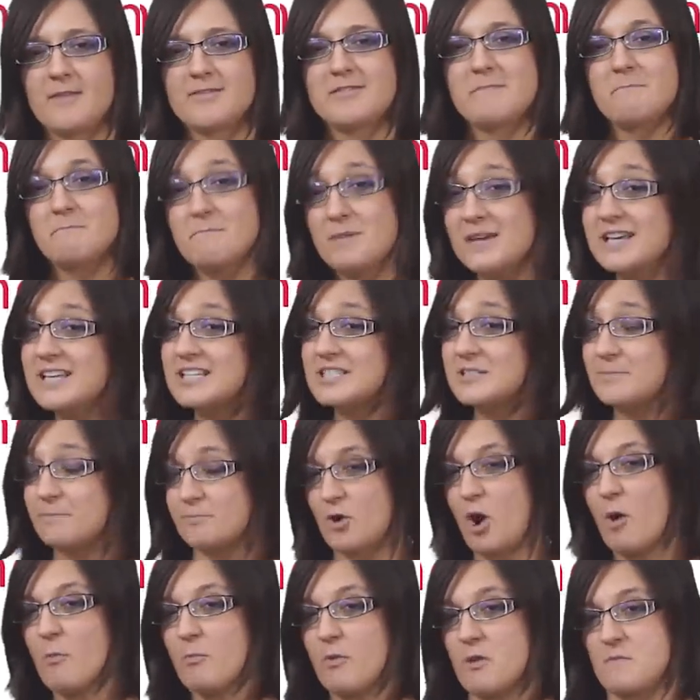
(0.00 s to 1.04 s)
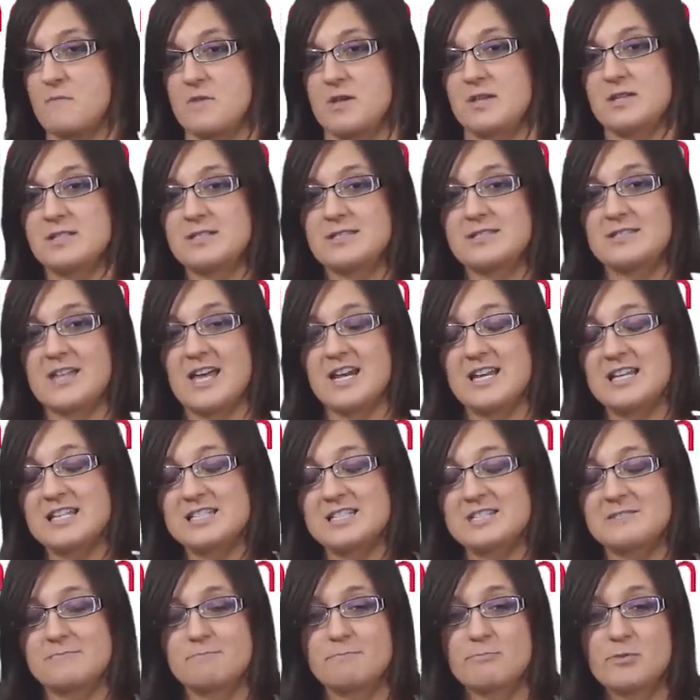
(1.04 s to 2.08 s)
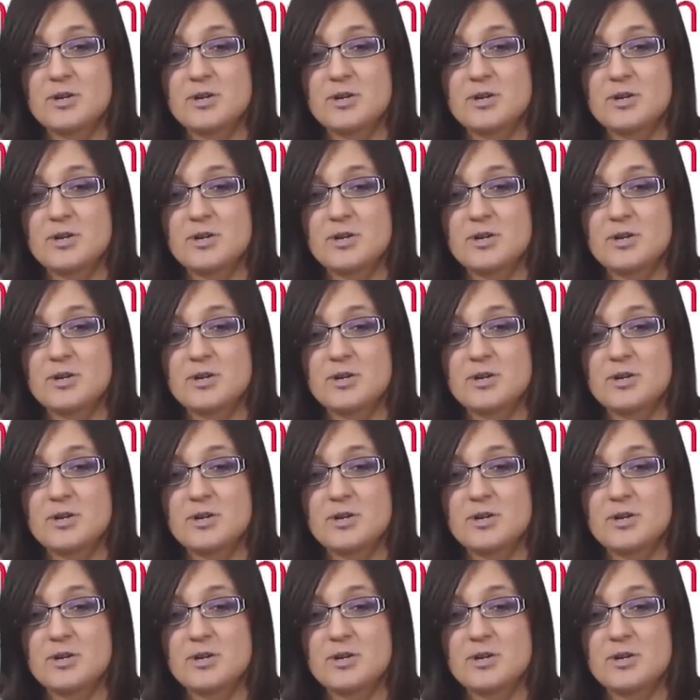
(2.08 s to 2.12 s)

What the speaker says: The biggest problem is that it's